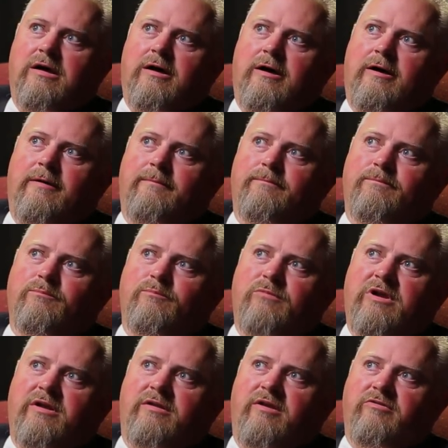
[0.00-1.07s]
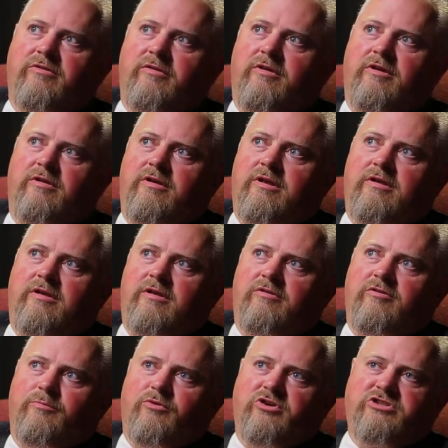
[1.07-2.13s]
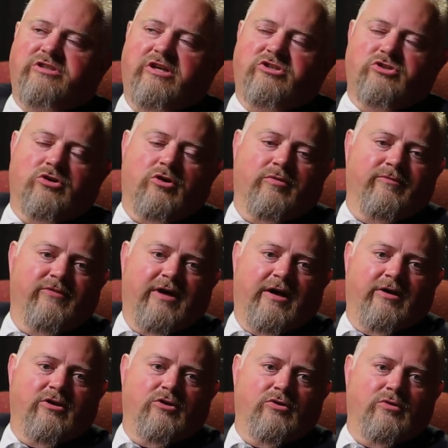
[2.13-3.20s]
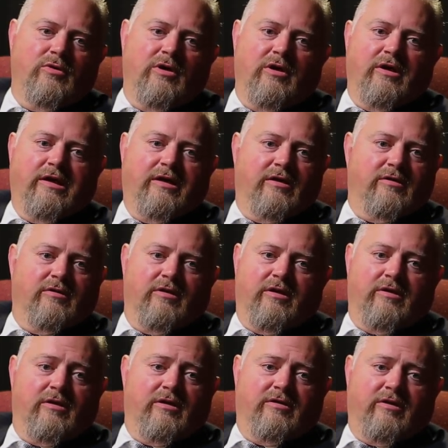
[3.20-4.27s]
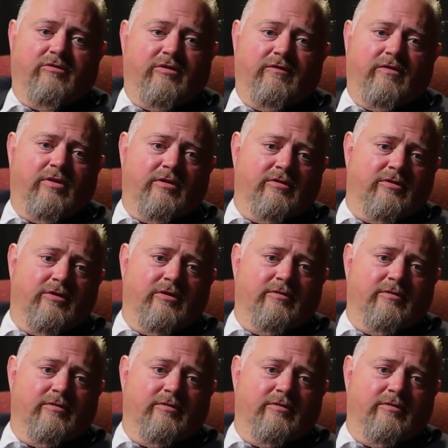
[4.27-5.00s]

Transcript: But it does, it depreciates your home value. It does everything to